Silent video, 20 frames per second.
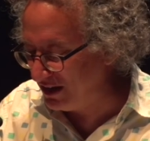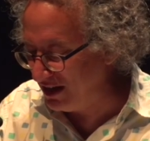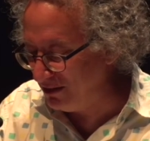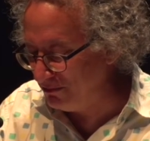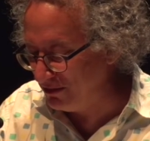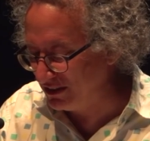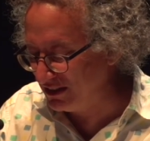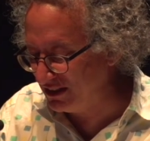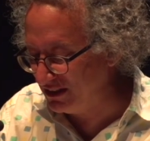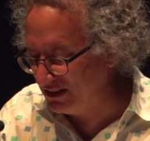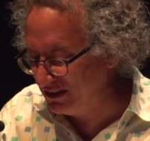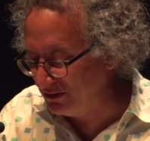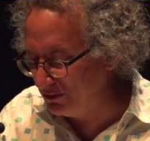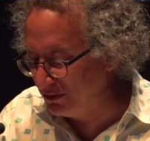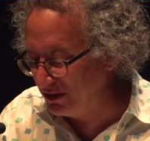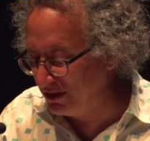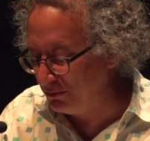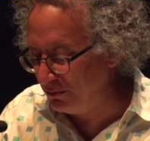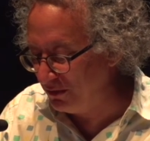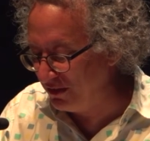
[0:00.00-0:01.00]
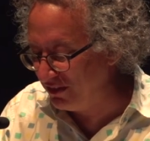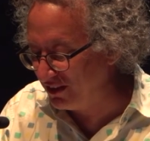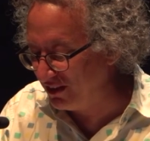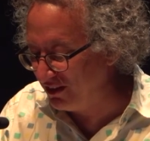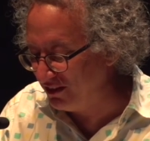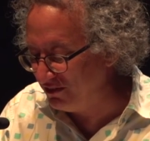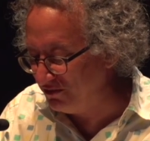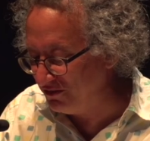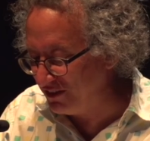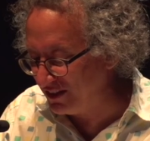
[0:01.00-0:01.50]
he must do it with the
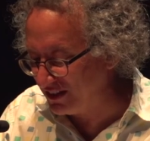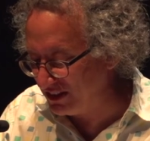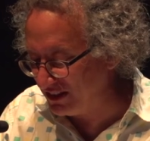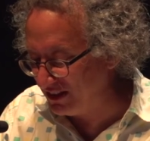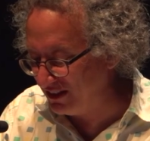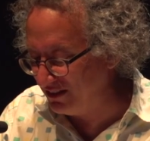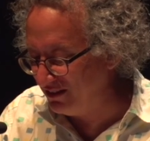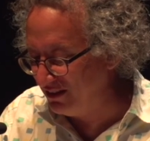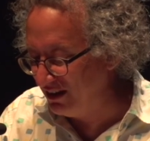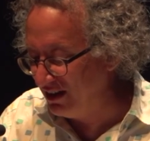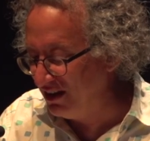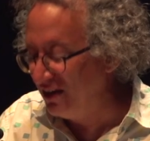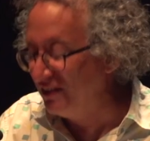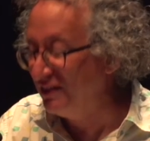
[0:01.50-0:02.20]
conviction